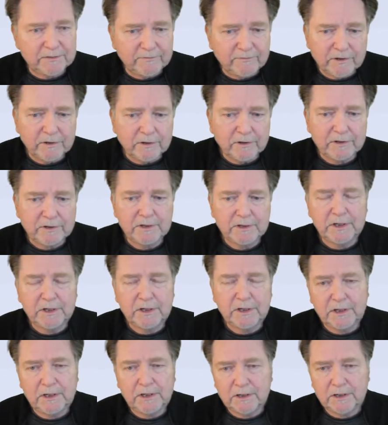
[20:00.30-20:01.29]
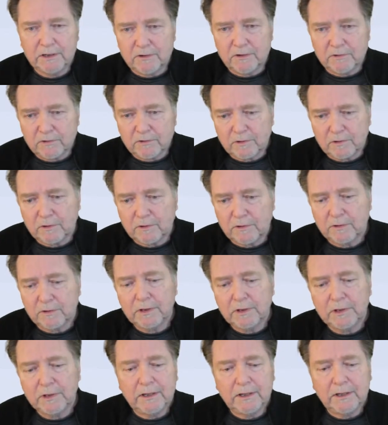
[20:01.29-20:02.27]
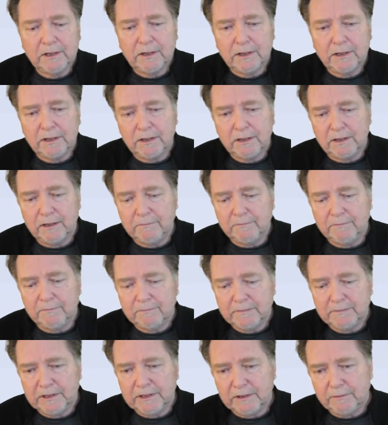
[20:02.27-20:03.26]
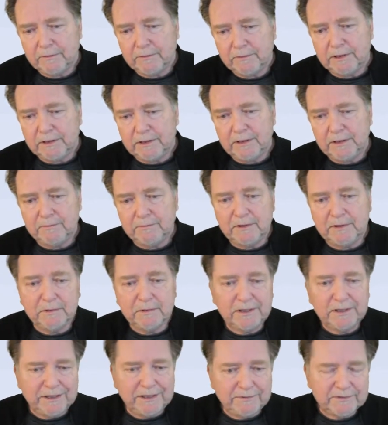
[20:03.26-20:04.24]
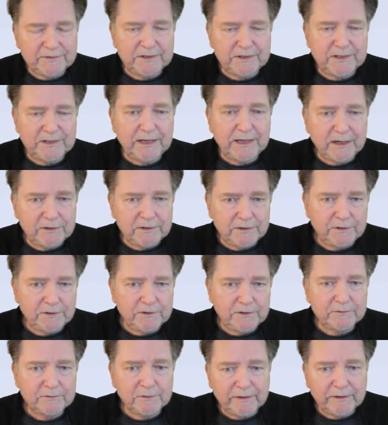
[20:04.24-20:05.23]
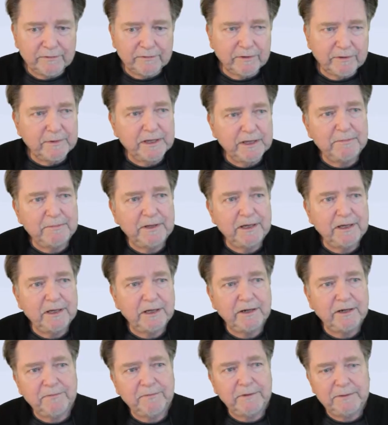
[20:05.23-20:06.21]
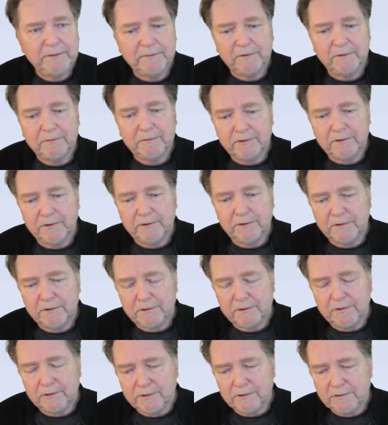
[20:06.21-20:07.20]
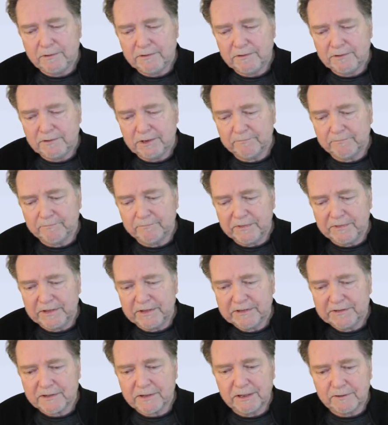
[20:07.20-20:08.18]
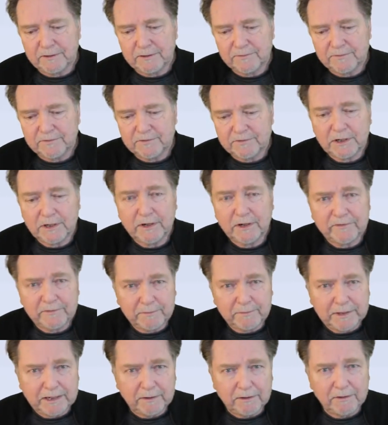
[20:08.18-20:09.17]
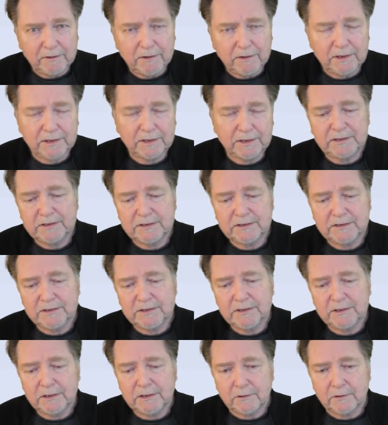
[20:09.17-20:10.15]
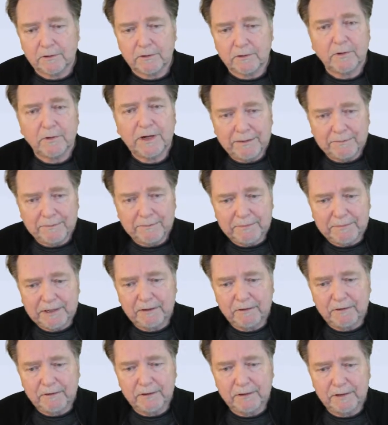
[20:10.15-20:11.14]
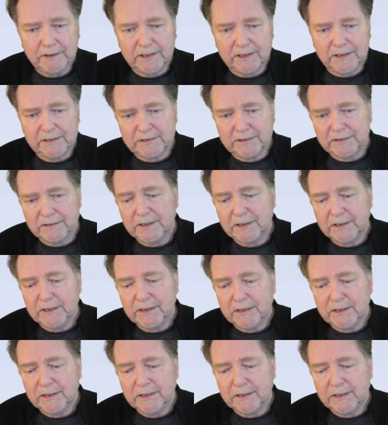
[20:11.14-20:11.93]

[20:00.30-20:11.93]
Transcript: subvert, control the beliefs, the attitudes, whatever it may be, of people. You're using this kind of soft power against, or quiet power against,